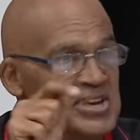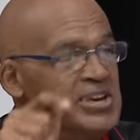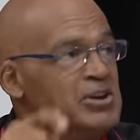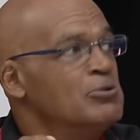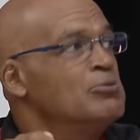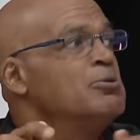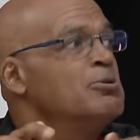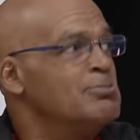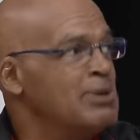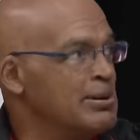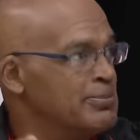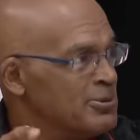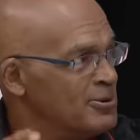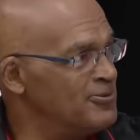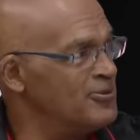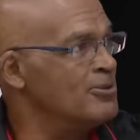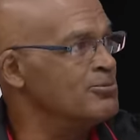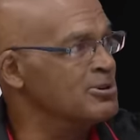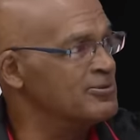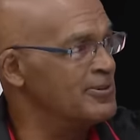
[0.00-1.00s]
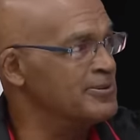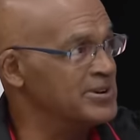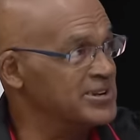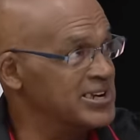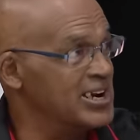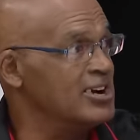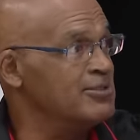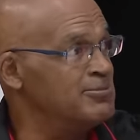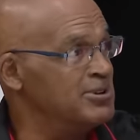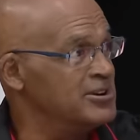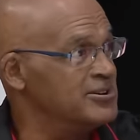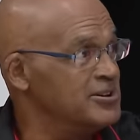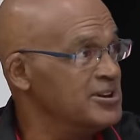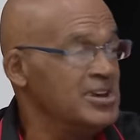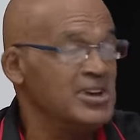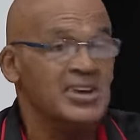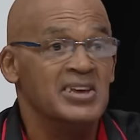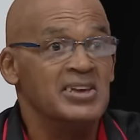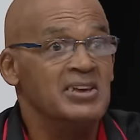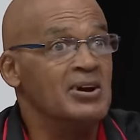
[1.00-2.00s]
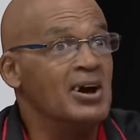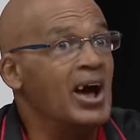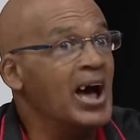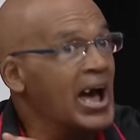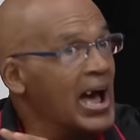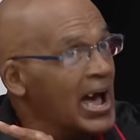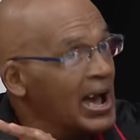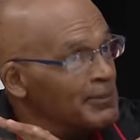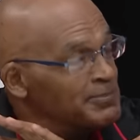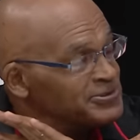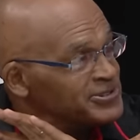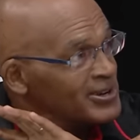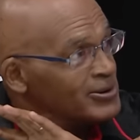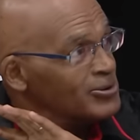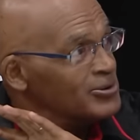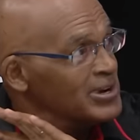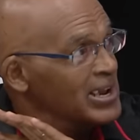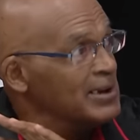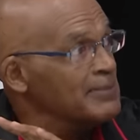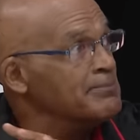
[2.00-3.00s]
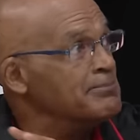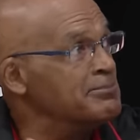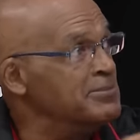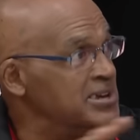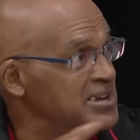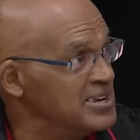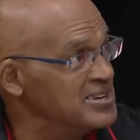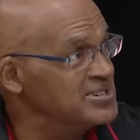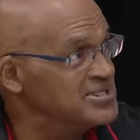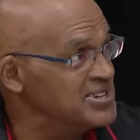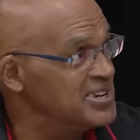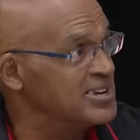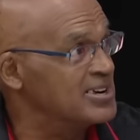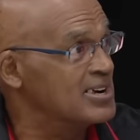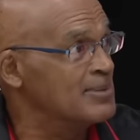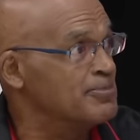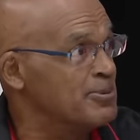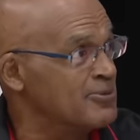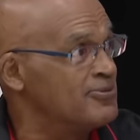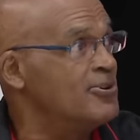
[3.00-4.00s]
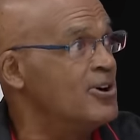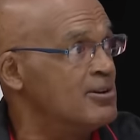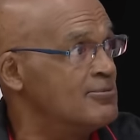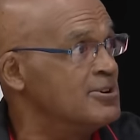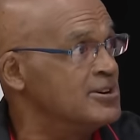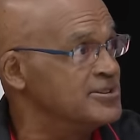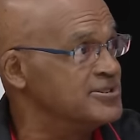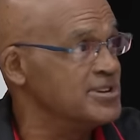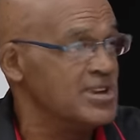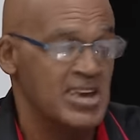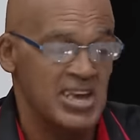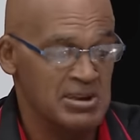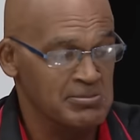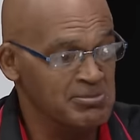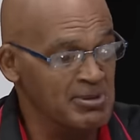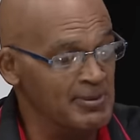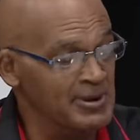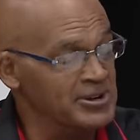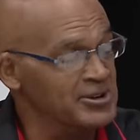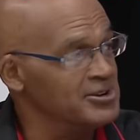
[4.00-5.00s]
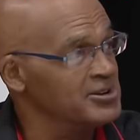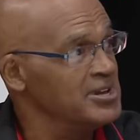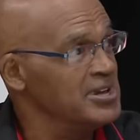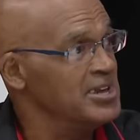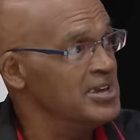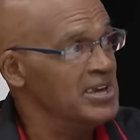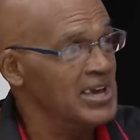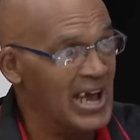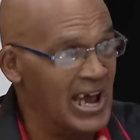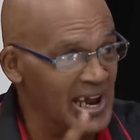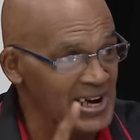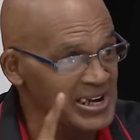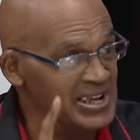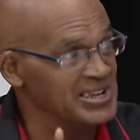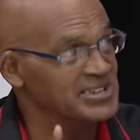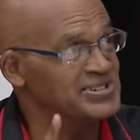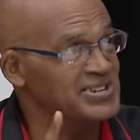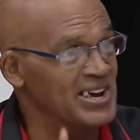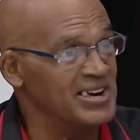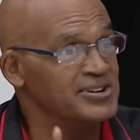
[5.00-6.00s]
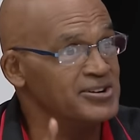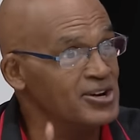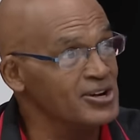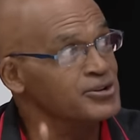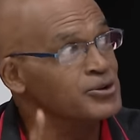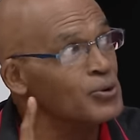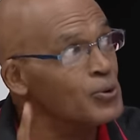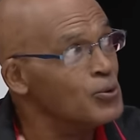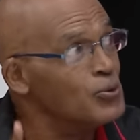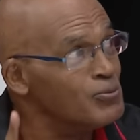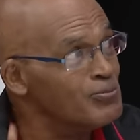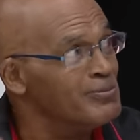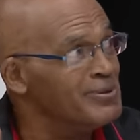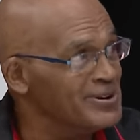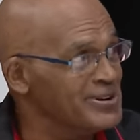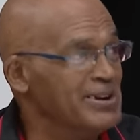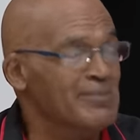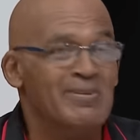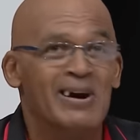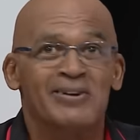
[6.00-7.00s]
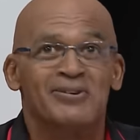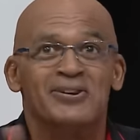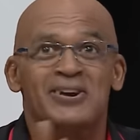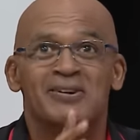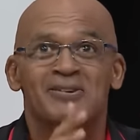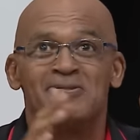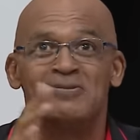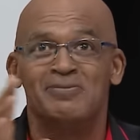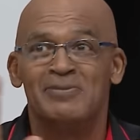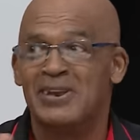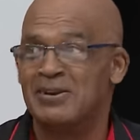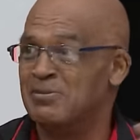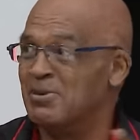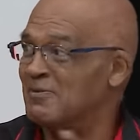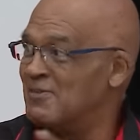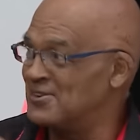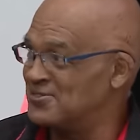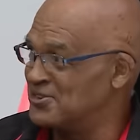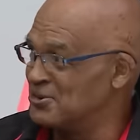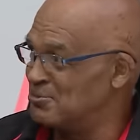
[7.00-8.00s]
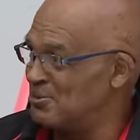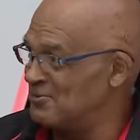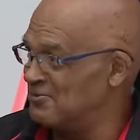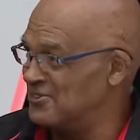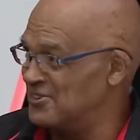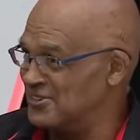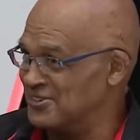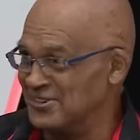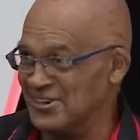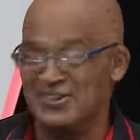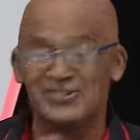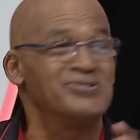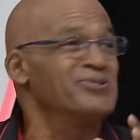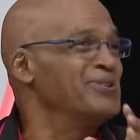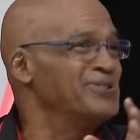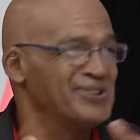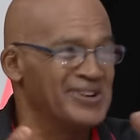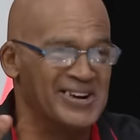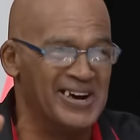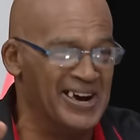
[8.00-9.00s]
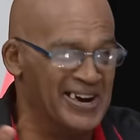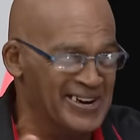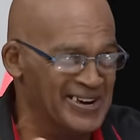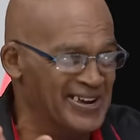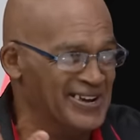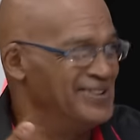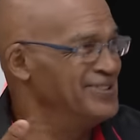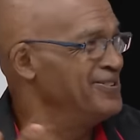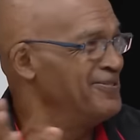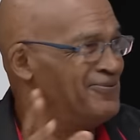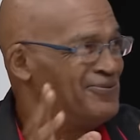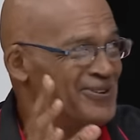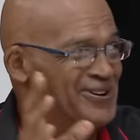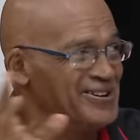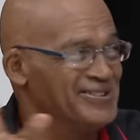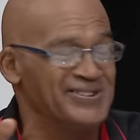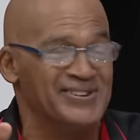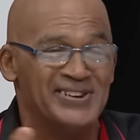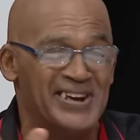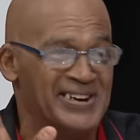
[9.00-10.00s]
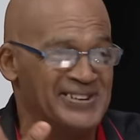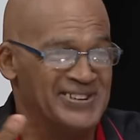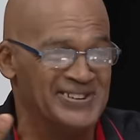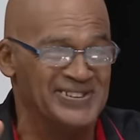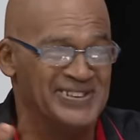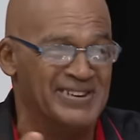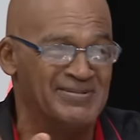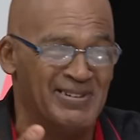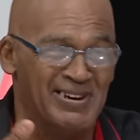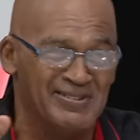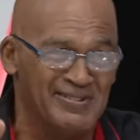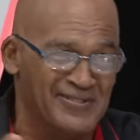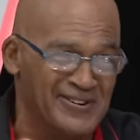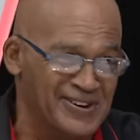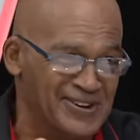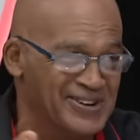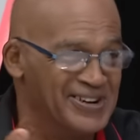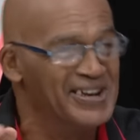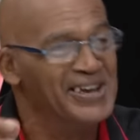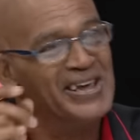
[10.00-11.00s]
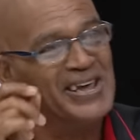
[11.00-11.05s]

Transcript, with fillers: he would be my performer from the Caribbean. Absolutely amazing performance. Yeah. Remember, no, Alexander Doom, the man who didn't remember Super supervillain. That's sure to God, it's the, it's the nicest name I've ever heard.